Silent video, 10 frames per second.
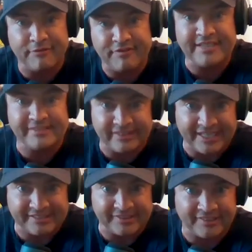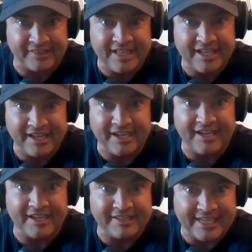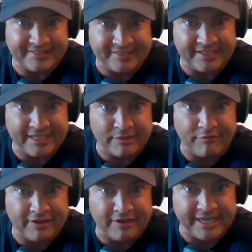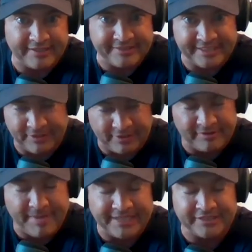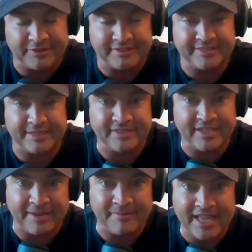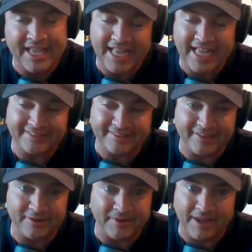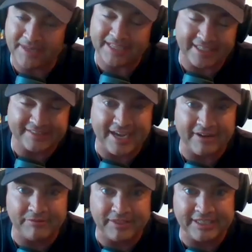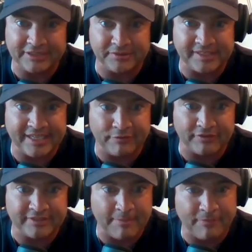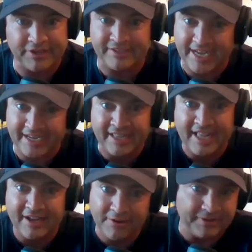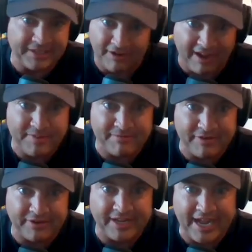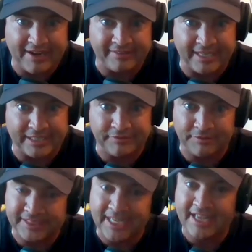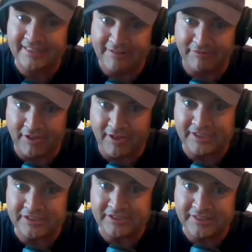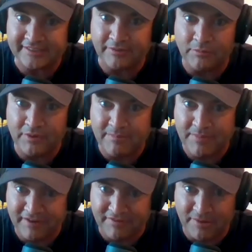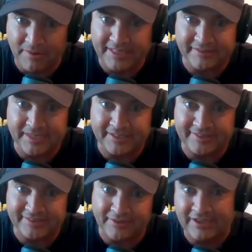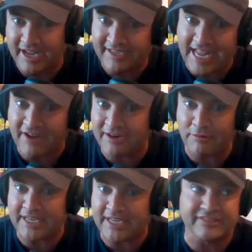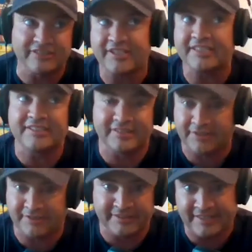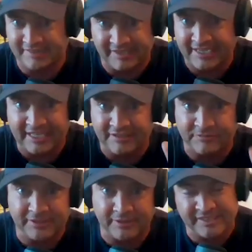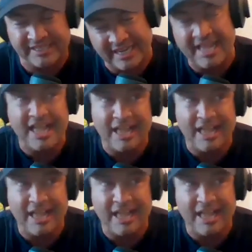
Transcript: to face Leicester next Sunday, the final day of the season when all the matches are at the same time. And so, I mean, it's gotten really interesting here for top 4. United, who, I've been very high on the last few weeks, they've lost just a wee bit of momentum here. So, now I don't think it's such a certainty that they're going to get the results they need.